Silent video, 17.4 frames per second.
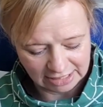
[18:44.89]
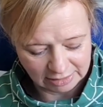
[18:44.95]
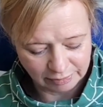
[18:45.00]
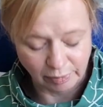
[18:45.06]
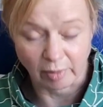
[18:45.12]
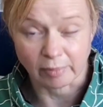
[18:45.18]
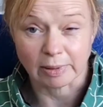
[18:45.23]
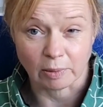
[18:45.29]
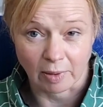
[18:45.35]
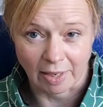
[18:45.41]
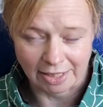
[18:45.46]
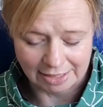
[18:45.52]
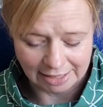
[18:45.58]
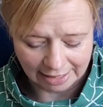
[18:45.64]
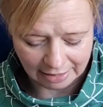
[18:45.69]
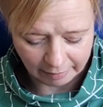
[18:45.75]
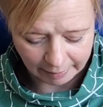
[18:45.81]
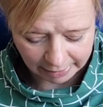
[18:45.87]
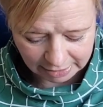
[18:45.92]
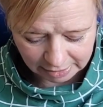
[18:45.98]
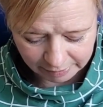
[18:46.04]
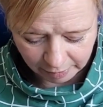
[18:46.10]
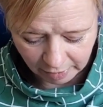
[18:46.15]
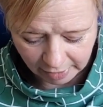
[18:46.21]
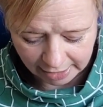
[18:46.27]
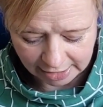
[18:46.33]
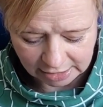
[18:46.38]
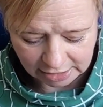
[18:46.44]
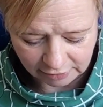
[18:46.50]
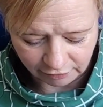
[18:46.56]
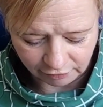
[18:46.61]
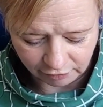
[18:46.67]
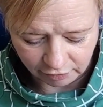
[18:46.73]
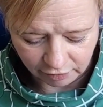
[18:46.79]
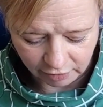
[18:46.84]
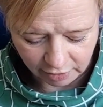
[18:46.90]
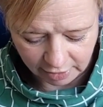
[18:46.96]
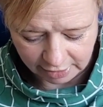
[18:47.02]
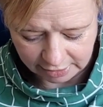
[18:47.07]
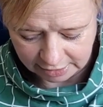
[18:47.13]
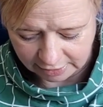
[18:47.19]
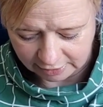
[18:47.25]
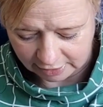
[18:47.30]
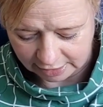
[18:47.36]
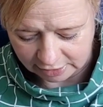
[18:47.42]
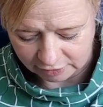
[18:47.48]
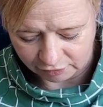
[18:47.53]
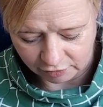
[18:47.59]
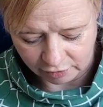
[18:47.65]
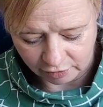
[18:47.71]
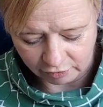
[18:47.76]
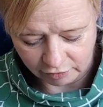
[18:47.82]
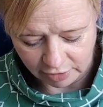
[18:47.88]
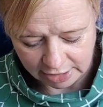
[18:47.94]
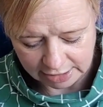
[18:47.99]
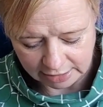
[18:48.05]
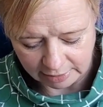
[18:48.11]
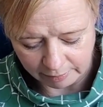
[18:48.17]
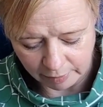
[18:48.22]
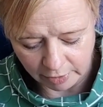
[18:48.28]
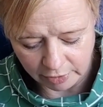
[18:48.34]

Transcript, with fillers: That's probably what I take against polyester for is, is for a reason.